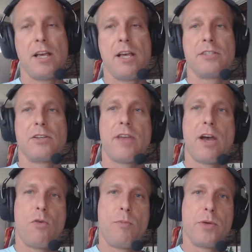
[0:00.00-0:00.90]
So
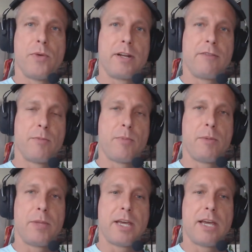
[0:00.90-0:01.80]
that will be ready for
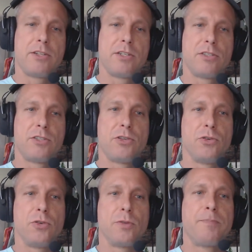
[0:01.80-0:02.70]
publication soon.